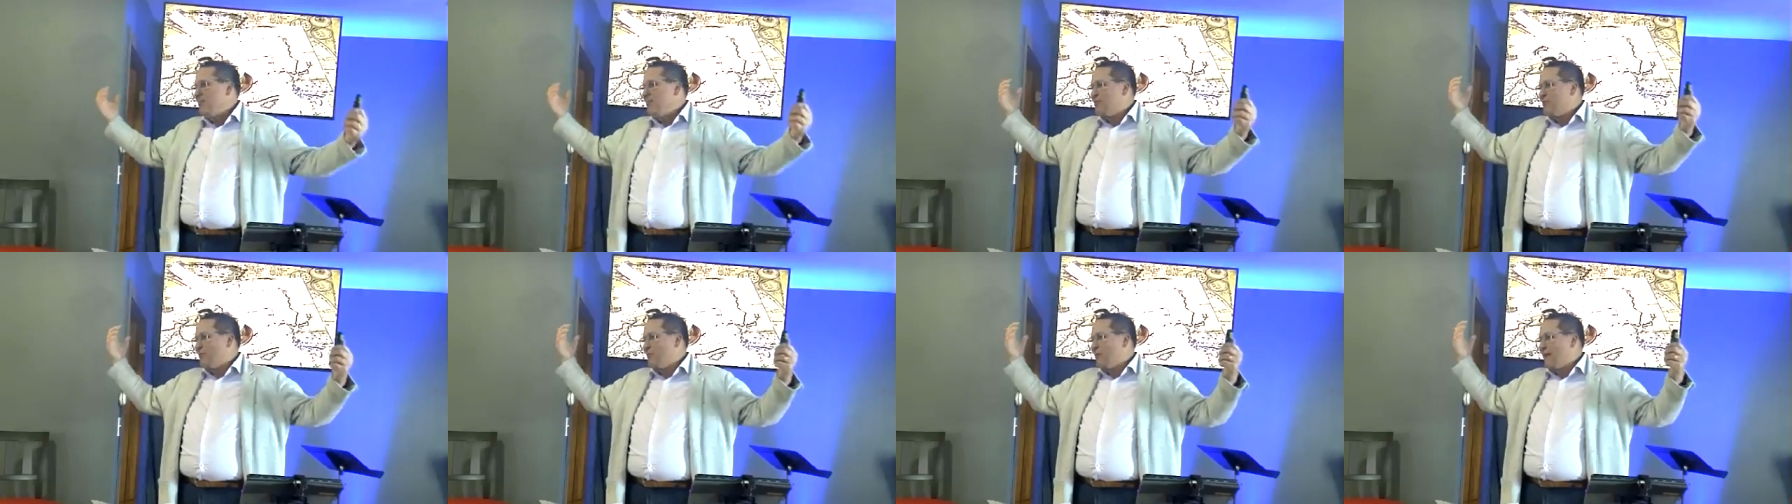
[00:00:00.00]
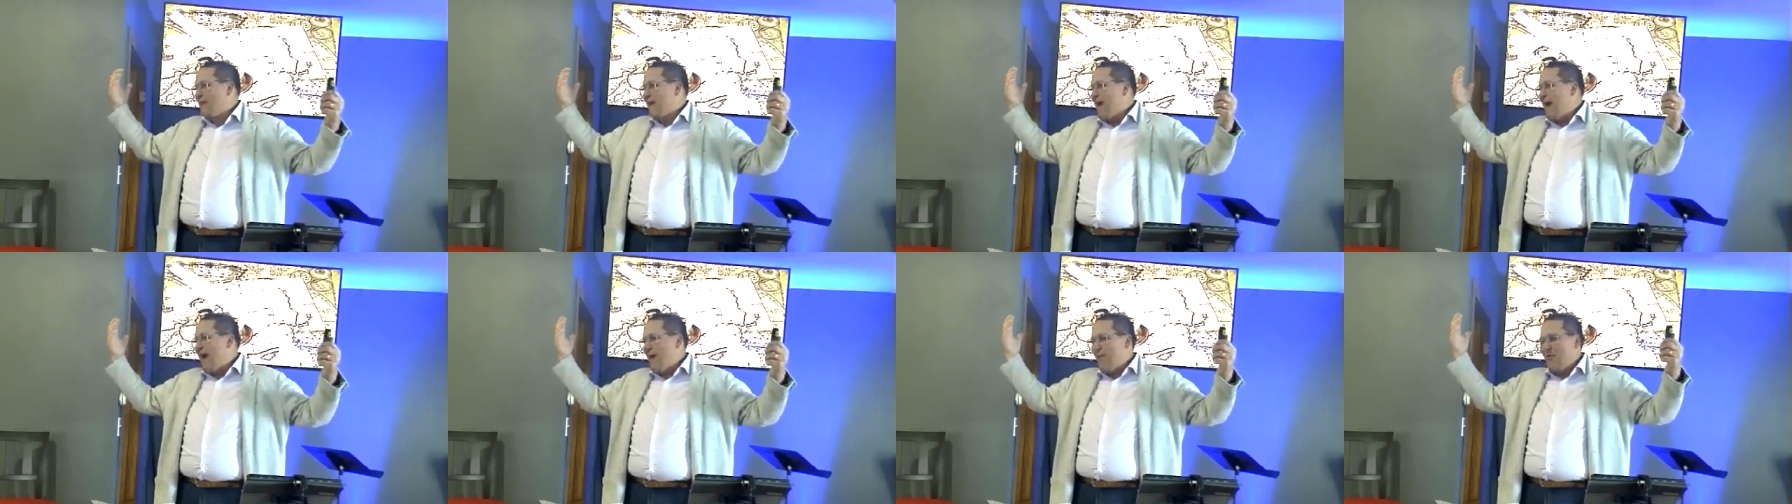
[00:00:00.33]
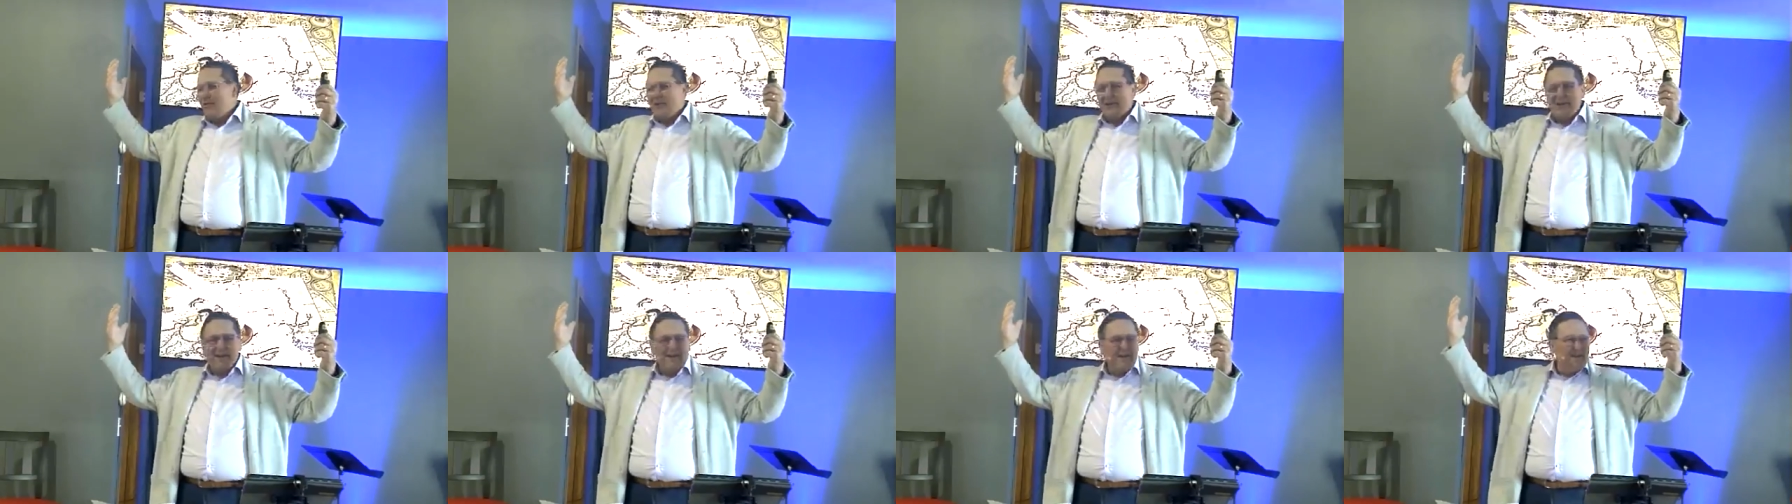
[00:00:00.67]
But the
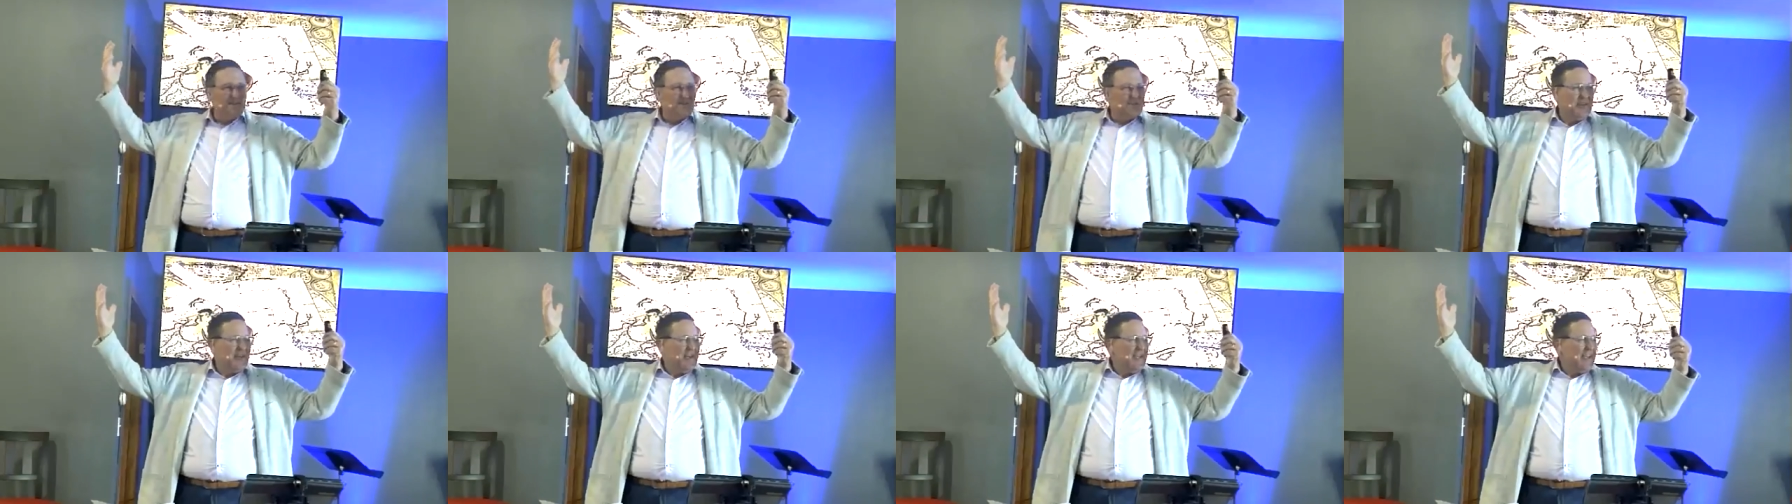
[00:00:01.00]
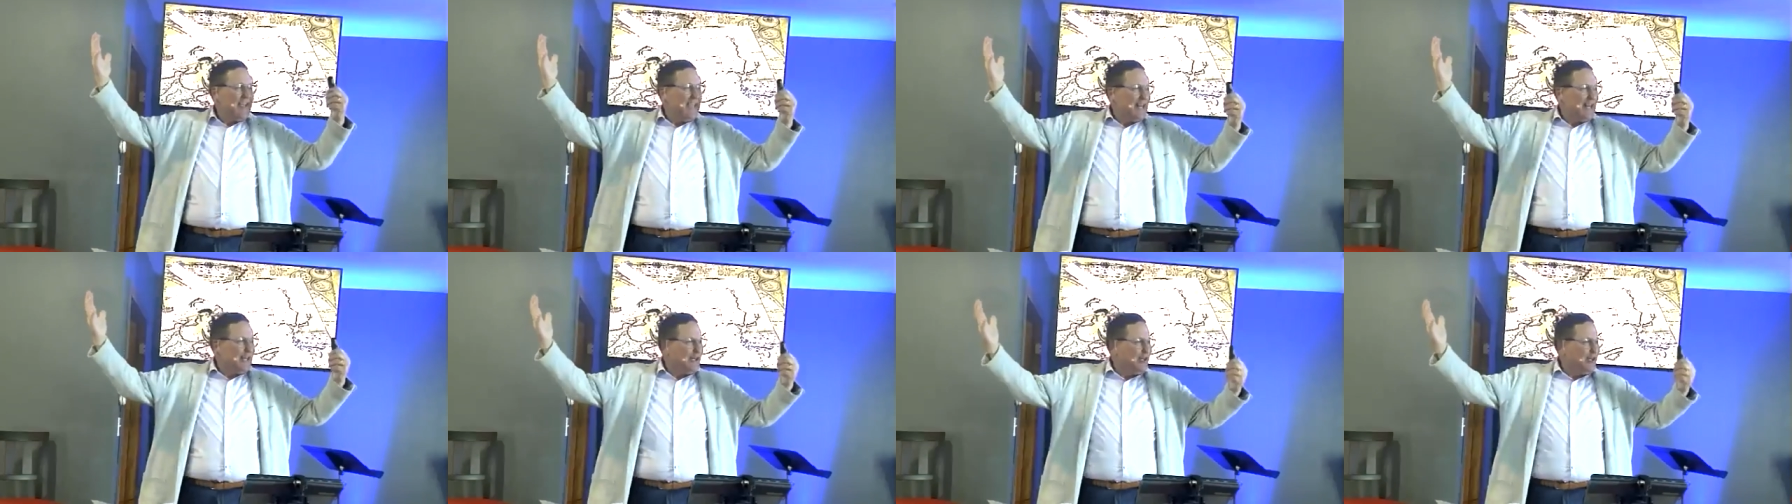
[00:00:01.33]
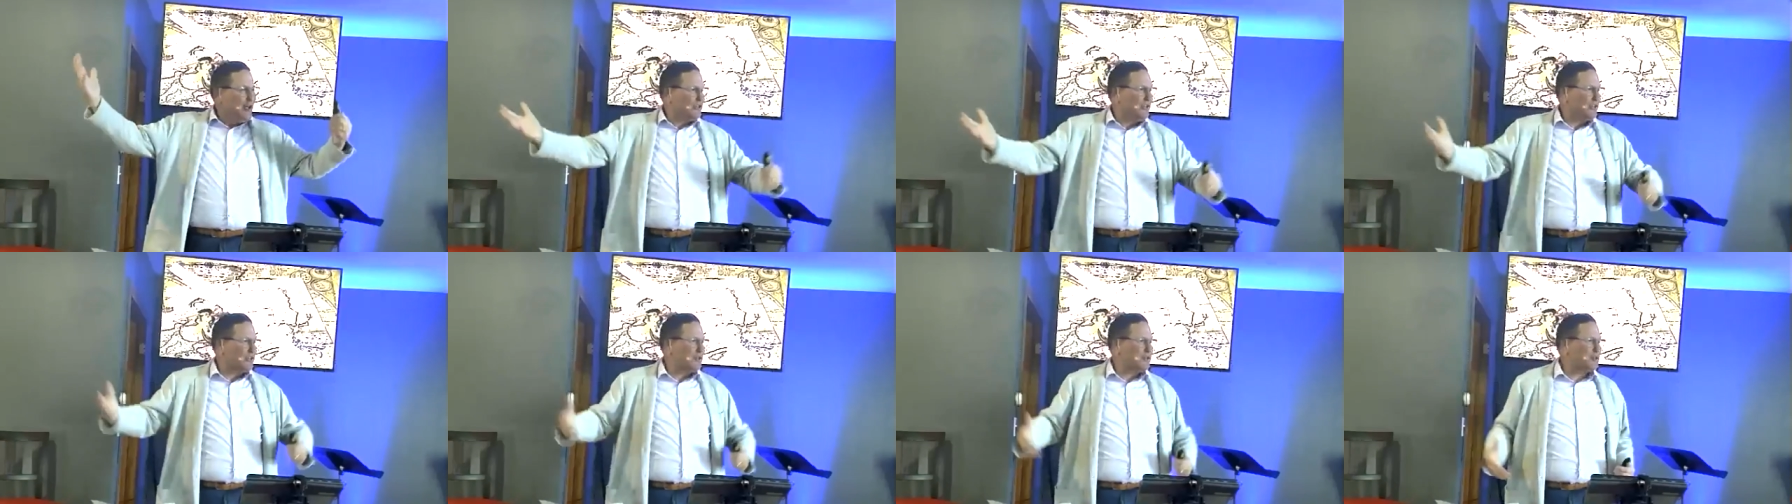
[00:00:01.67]
reality is he
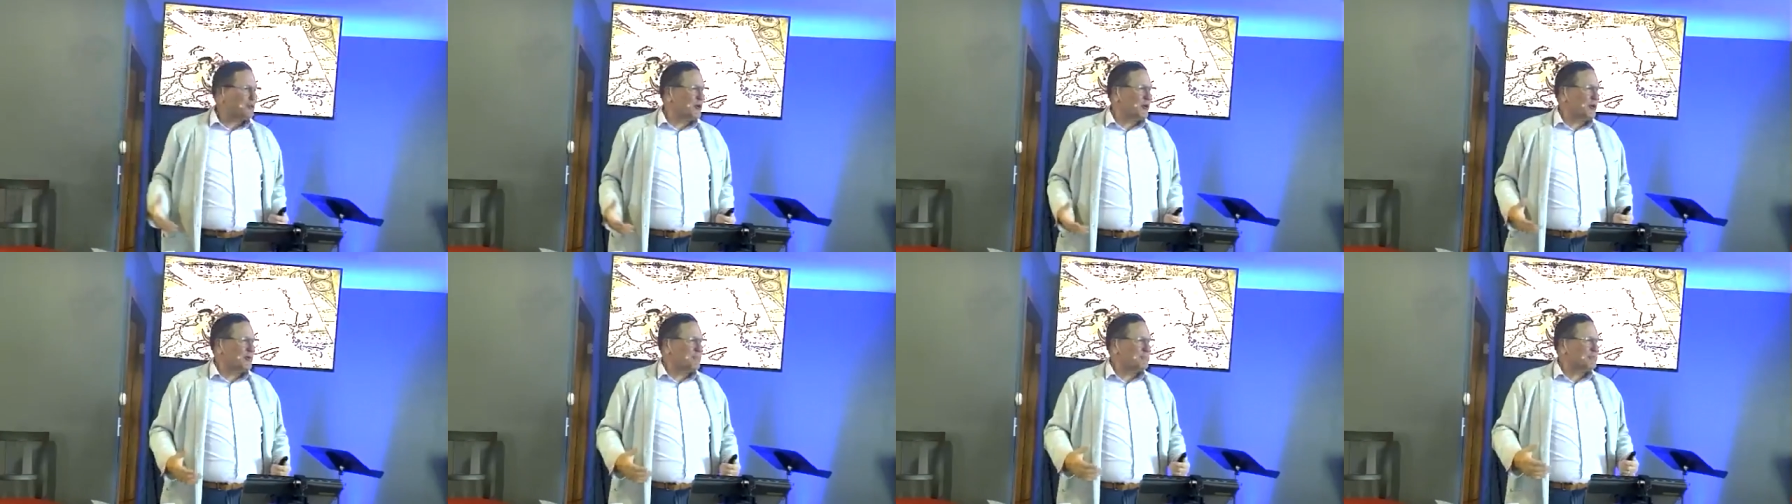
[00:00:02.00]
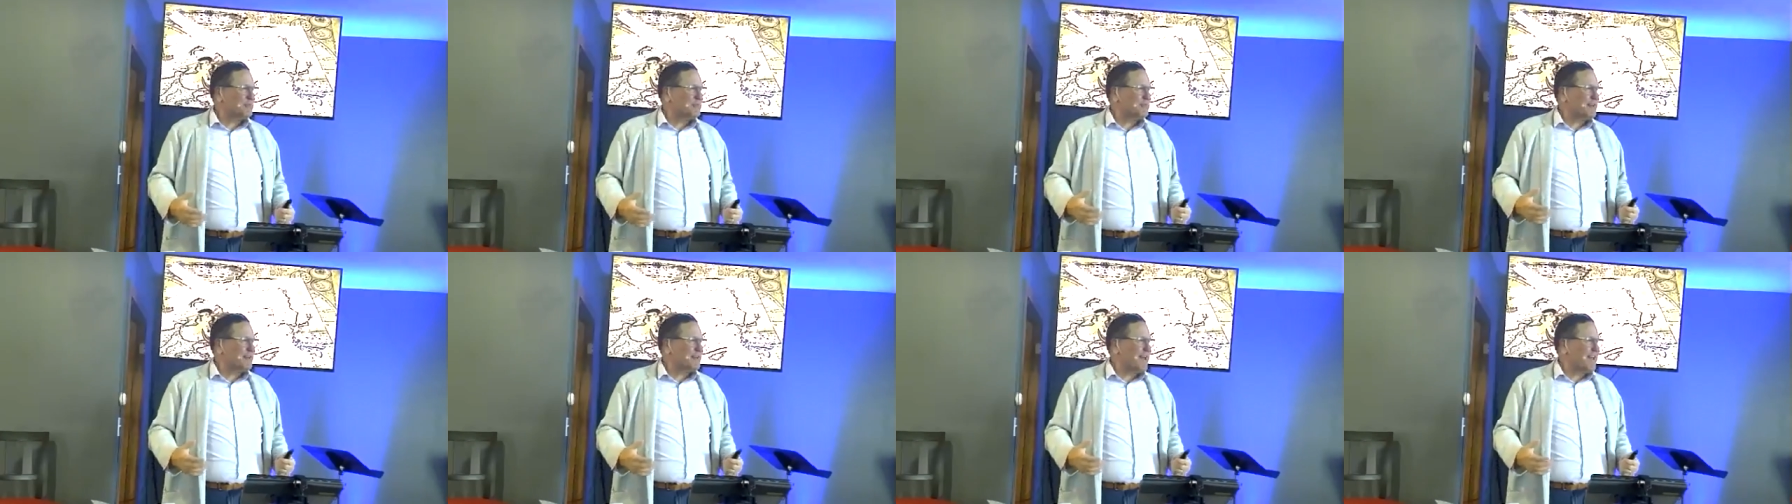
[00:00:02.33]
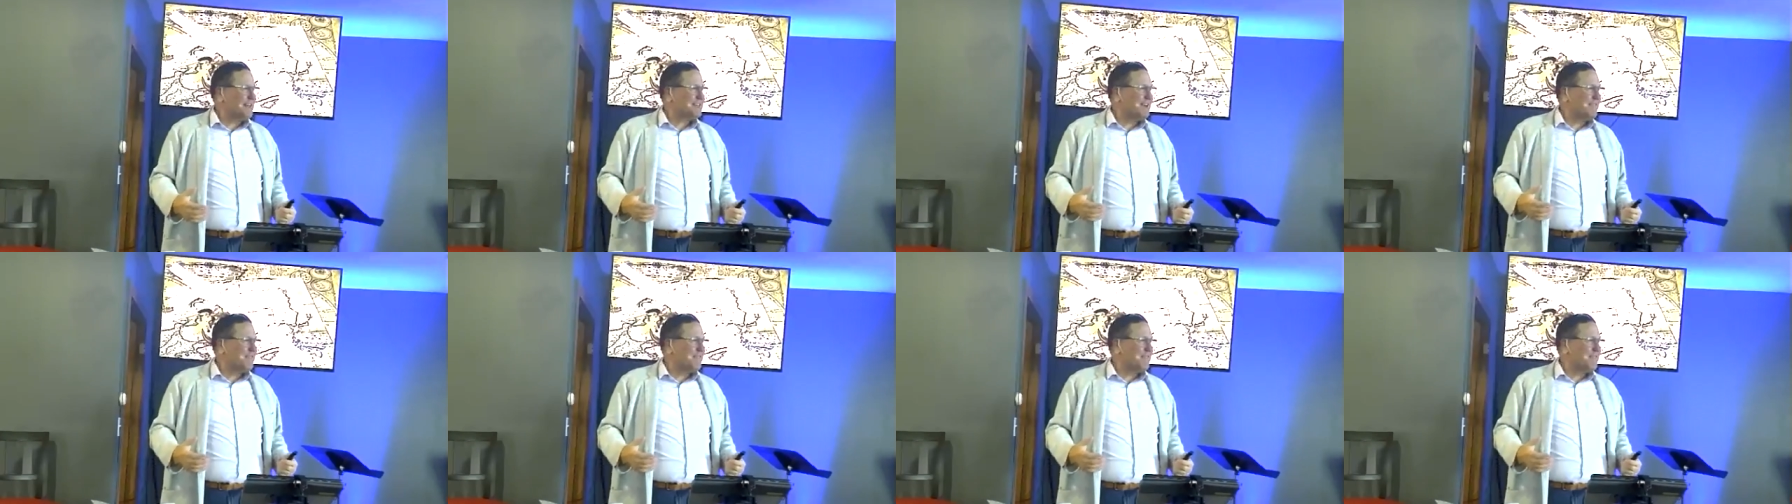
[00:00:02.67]
looks at the circumstance